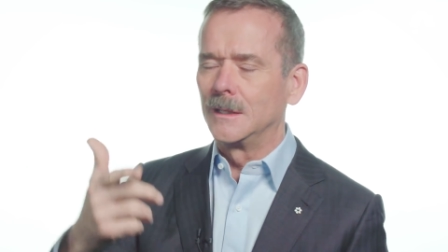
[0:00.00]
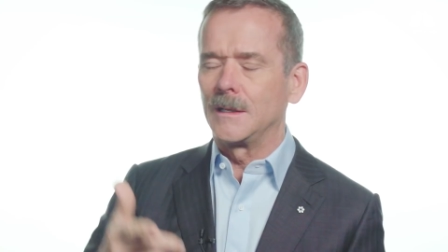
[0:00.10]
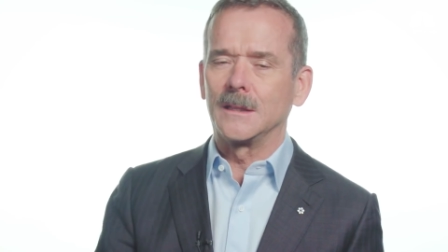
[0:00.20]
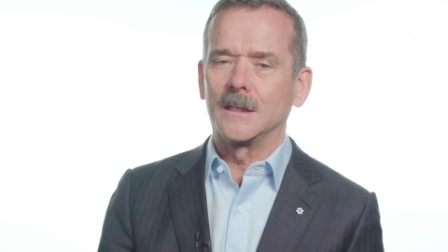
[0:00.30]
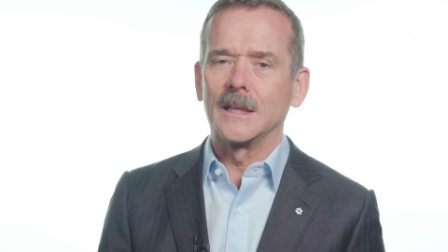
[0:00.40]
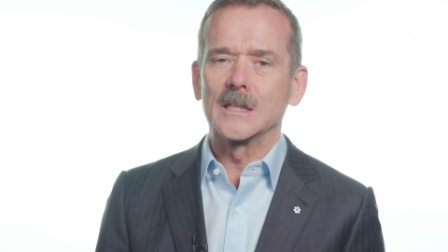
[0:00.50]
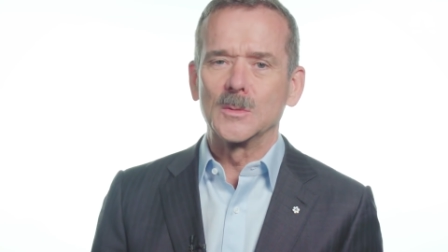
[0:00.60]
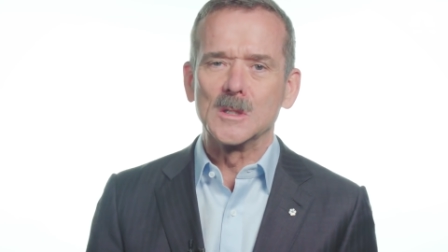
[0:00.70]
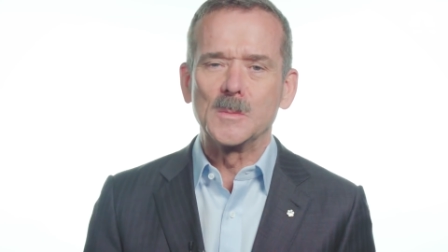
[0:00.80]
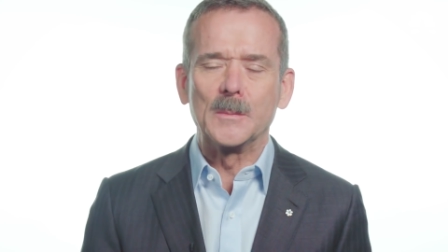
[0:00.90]
And that's
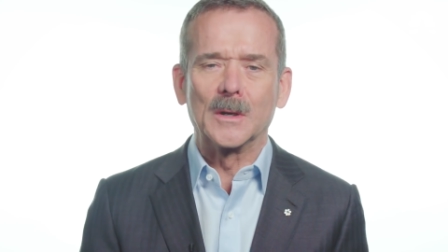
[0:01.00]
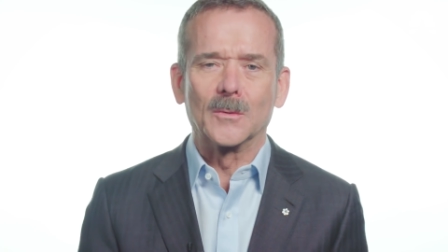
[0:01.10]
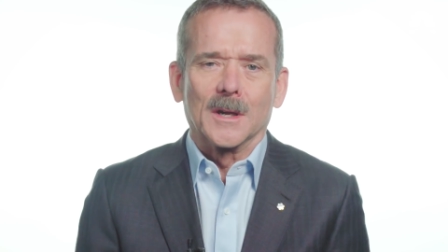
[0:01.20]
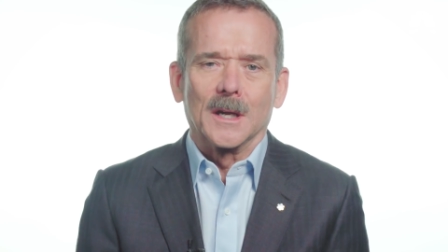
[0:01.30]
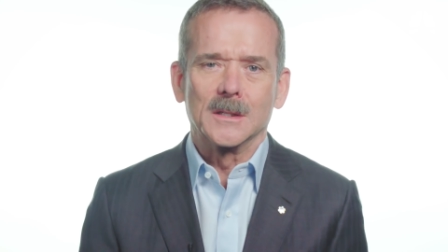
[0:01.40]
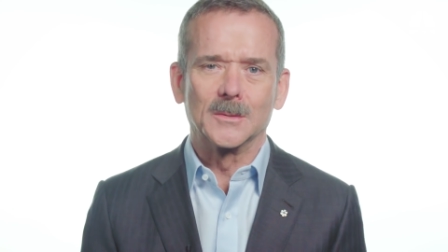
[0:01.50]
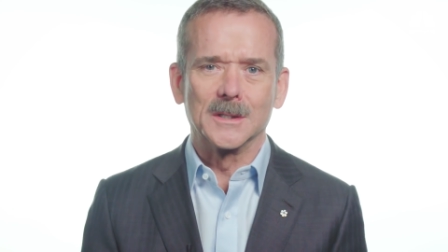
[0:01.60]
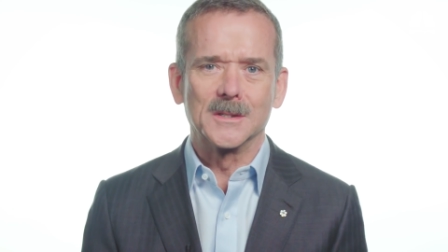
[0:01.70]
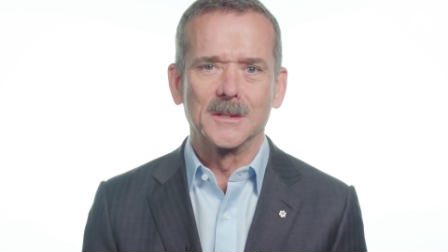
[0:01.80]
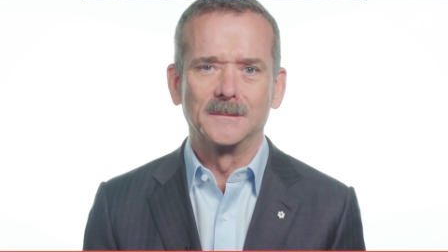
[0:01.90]
what his people are working
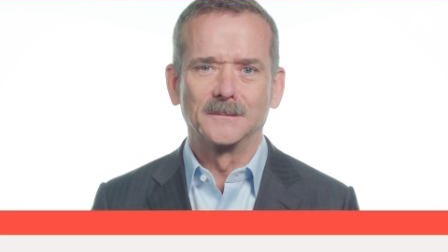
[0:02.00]
towards.